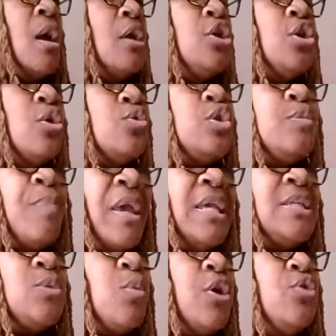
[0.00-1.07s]
you know,
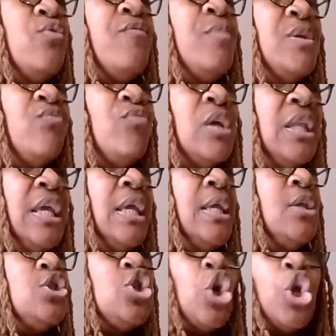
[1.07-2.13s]
space where you've been really
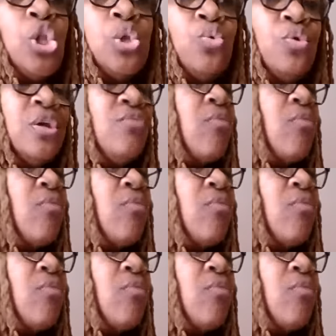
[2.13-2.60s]
secluded,